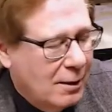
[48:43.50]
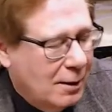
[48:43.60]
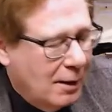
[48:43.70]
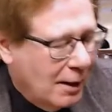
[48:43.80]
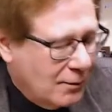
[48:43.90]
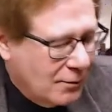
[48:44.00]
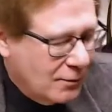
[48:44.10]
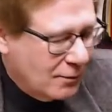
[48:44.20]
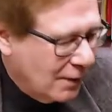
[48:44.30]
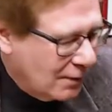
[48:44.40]
And
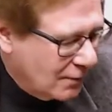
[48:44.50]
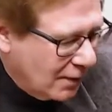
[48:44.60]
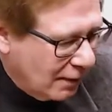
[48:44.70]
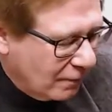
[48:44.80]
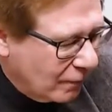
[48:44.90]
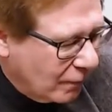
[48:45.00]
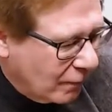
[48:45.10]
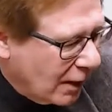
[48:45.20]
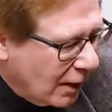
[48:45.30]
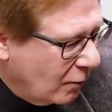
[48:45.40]
that's that. Okay,
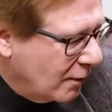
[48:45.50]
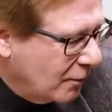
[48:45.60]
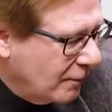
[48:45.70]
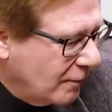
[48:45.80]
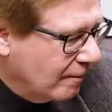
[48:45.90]
do we have another one?